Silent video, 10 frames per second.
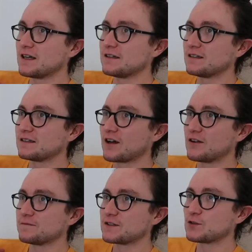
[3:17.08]
they
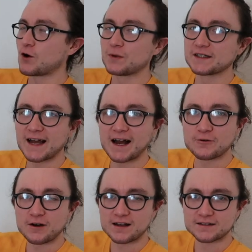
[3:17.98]
kind of stop and get
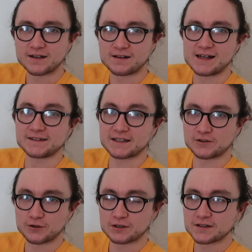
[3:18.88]
out and, uh, and take
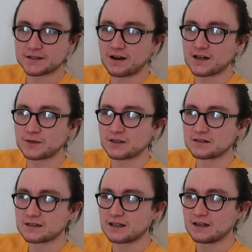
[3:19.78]
a look at the sky,
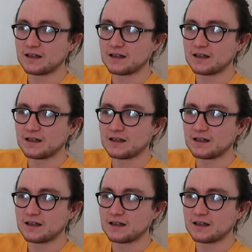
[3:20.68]
because